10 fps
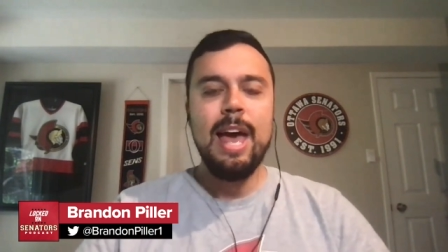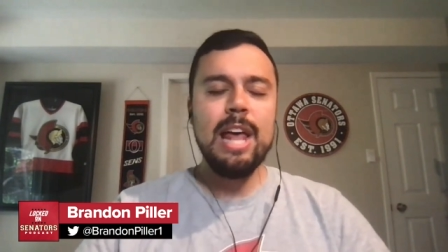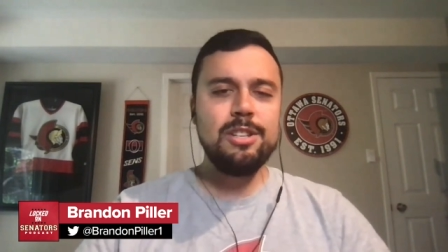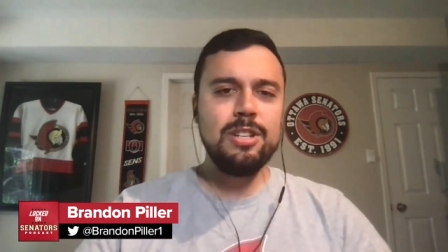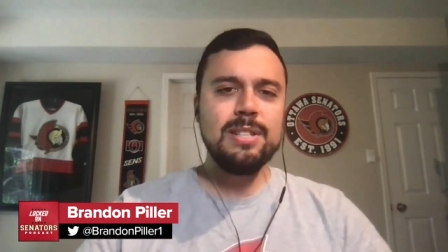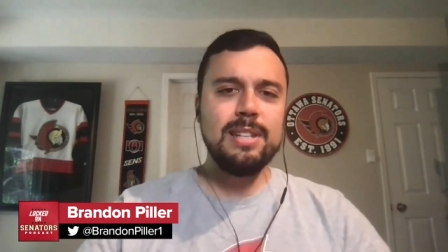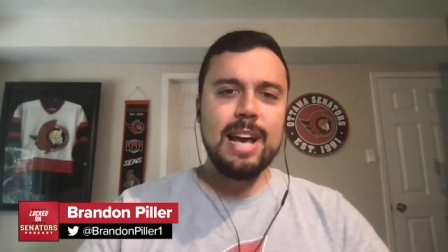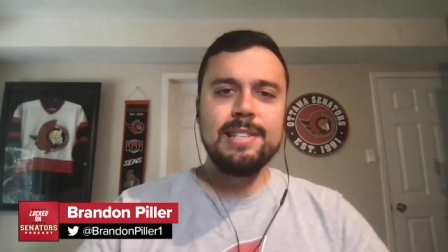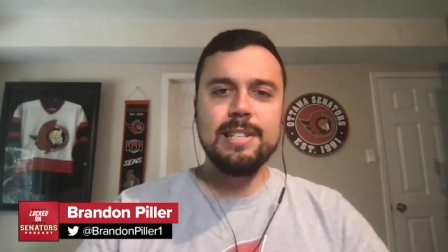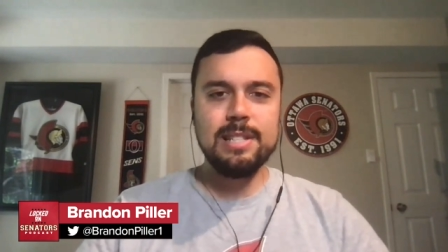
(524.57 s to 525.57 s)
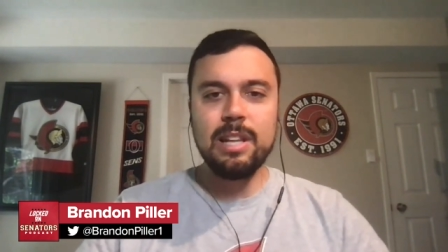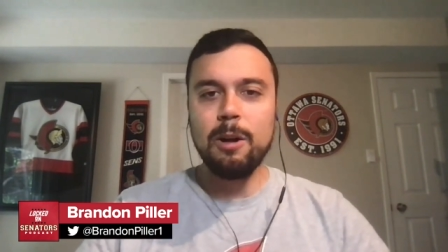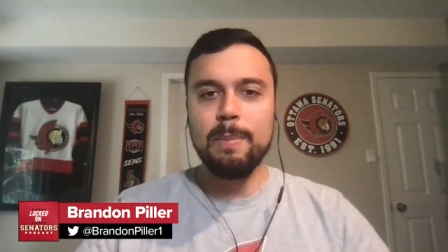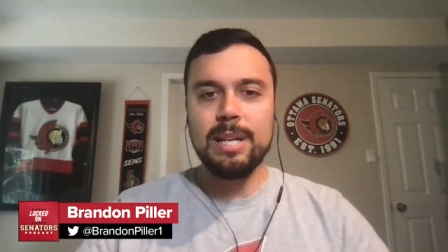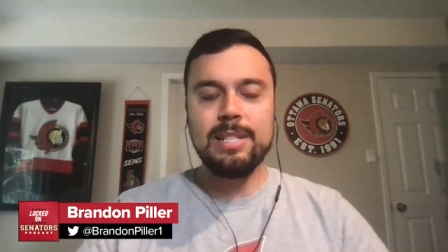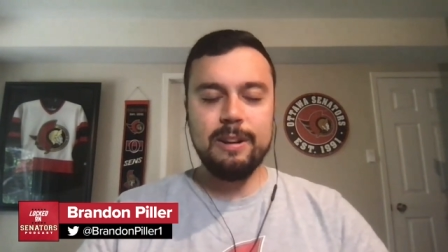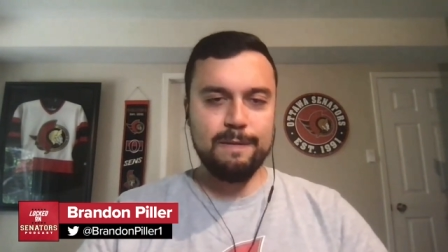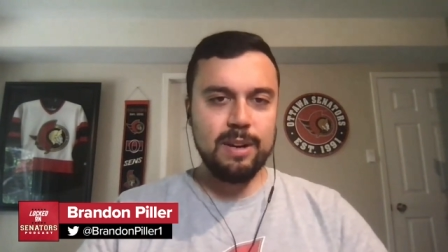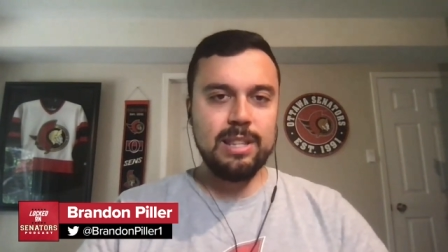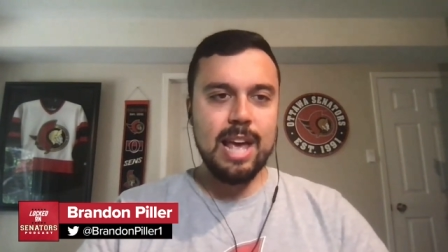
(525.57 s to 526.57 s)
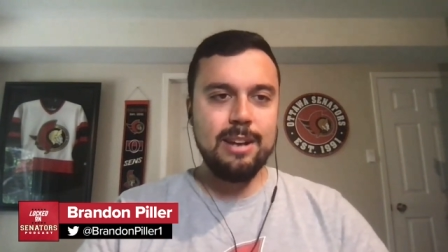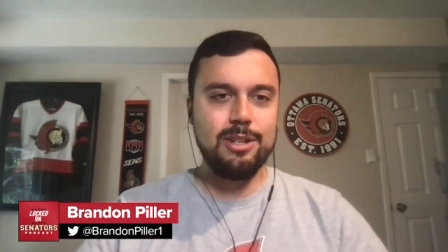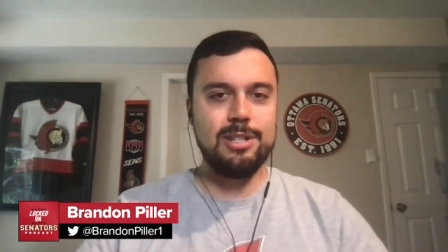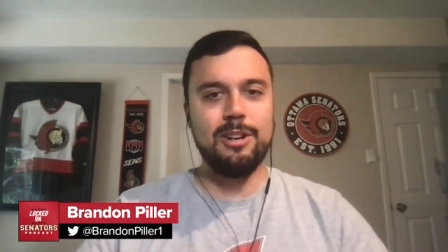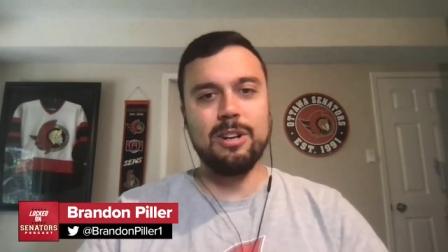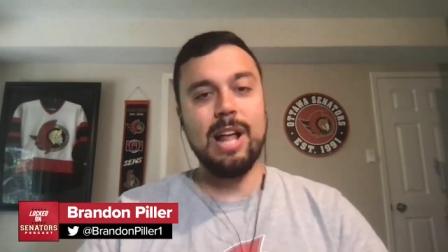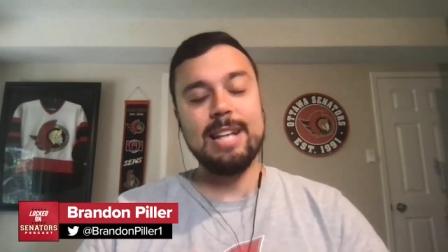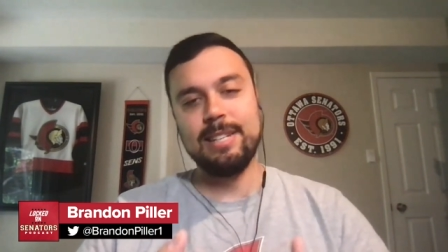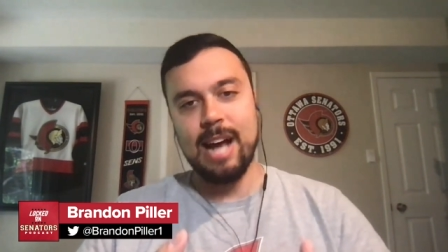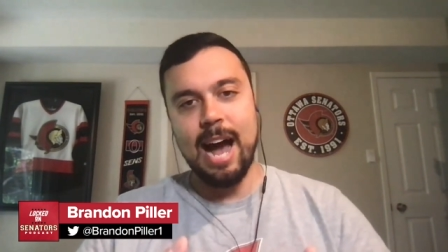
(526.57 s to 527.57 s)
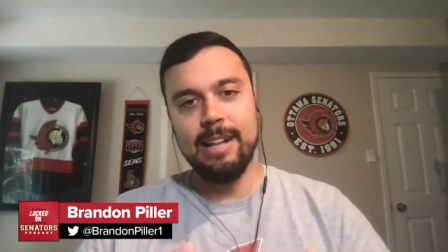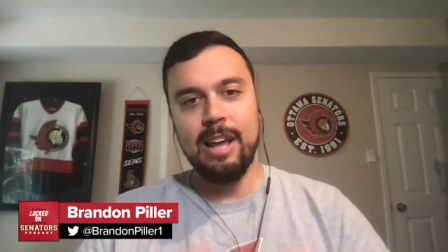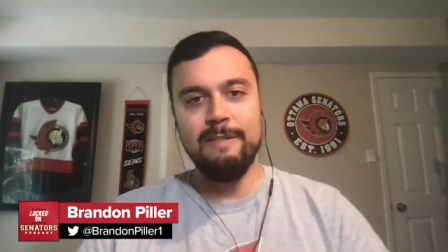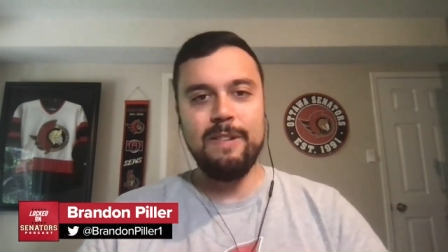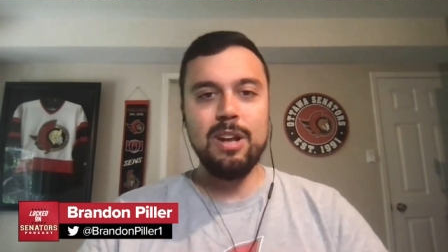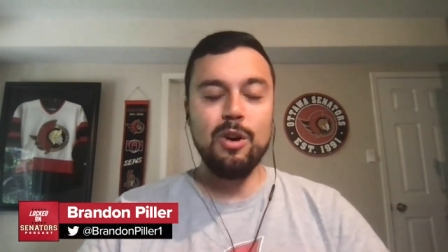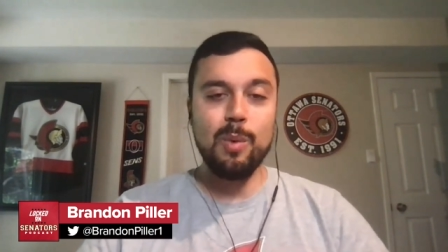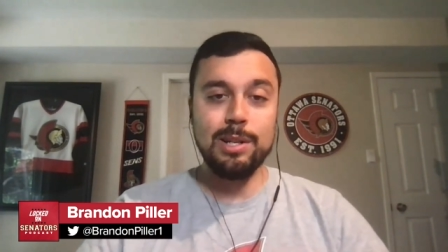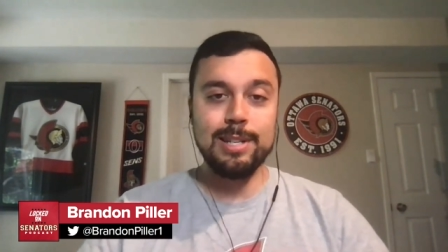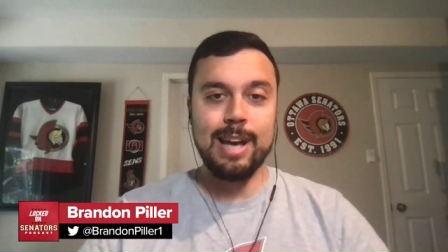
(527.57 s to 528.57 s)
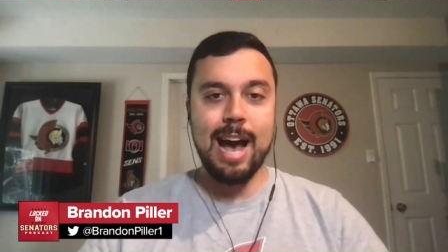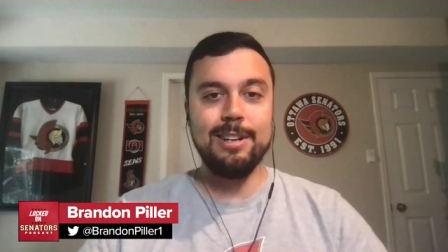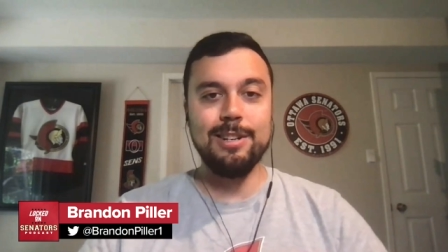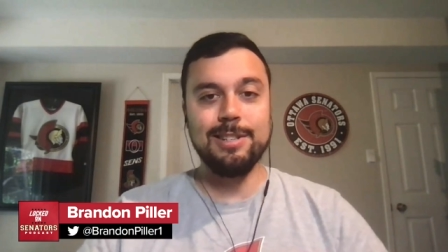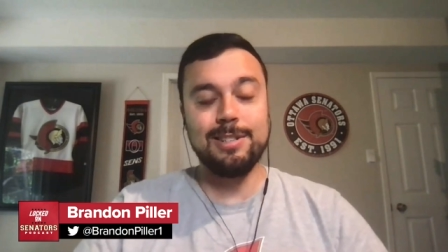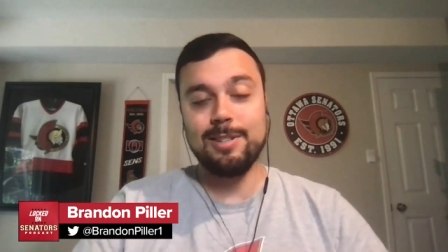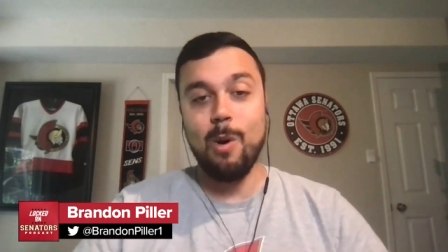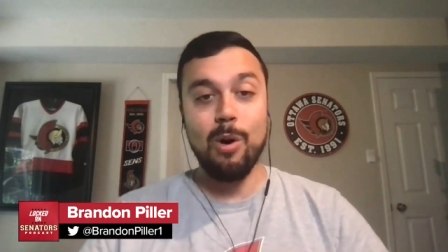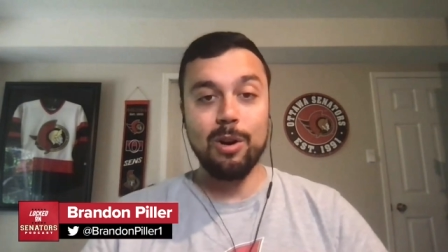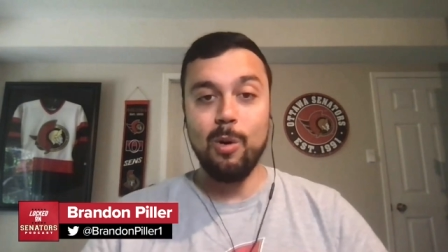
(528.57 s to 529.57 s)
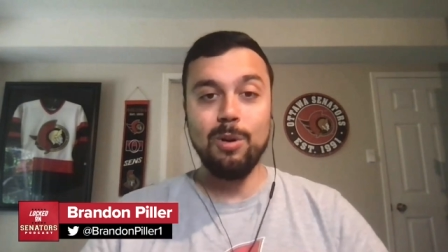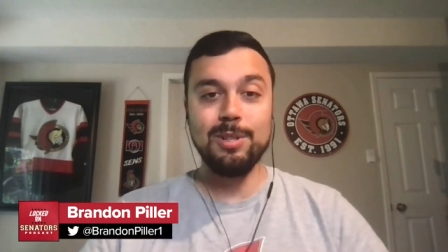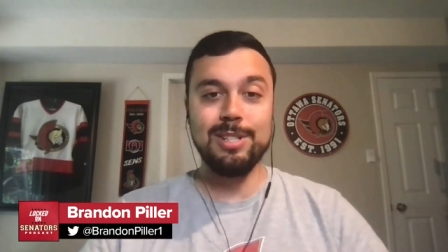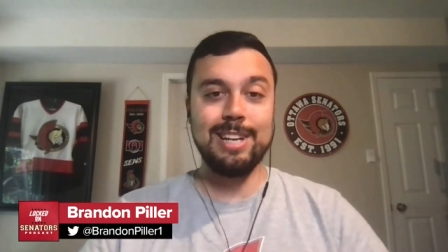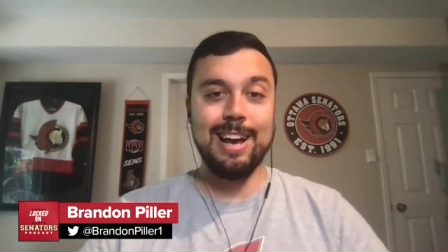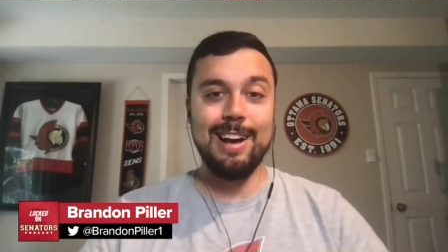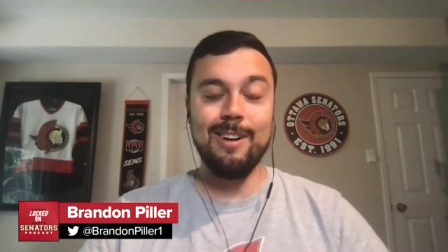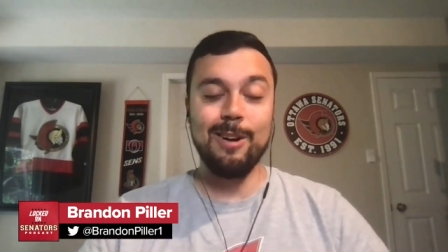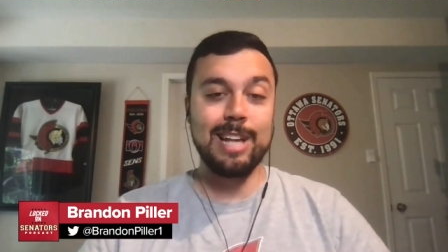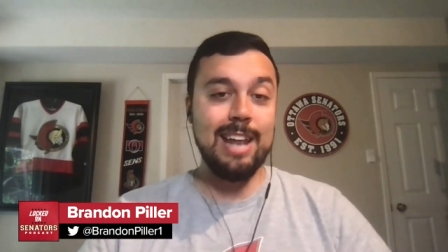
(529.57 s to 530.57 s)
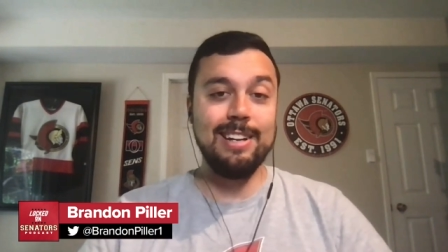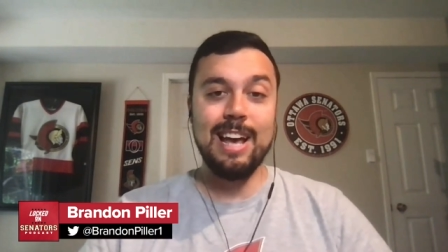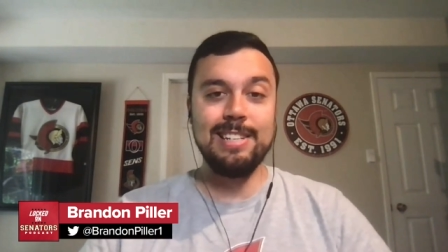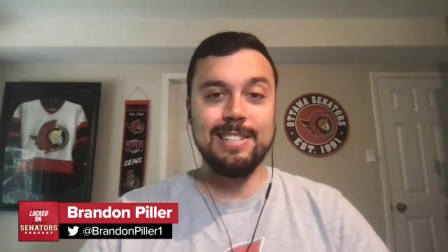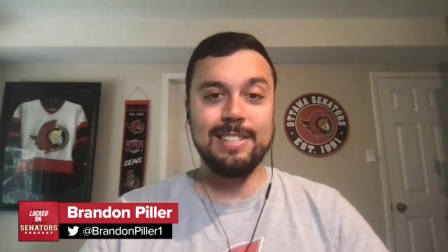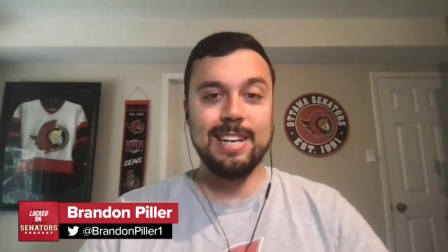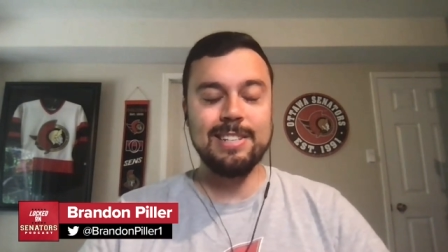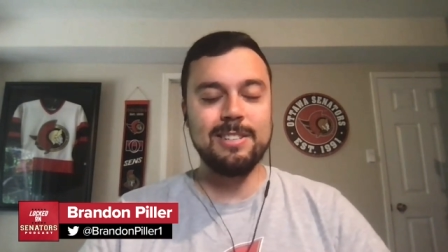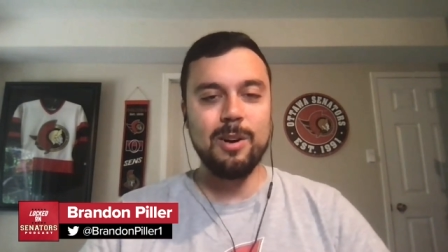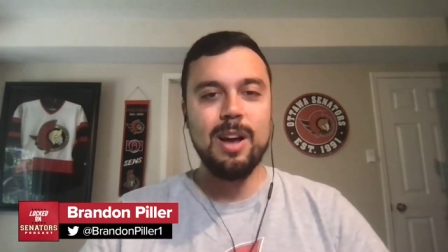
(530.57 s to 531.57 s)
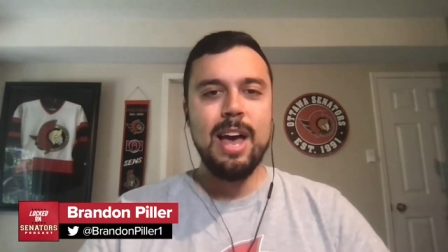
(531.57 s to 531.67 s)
It's just nice. It's a little bit different than just your classic highlight video where it's a guy just scoring goals uh, or getting nice assists. So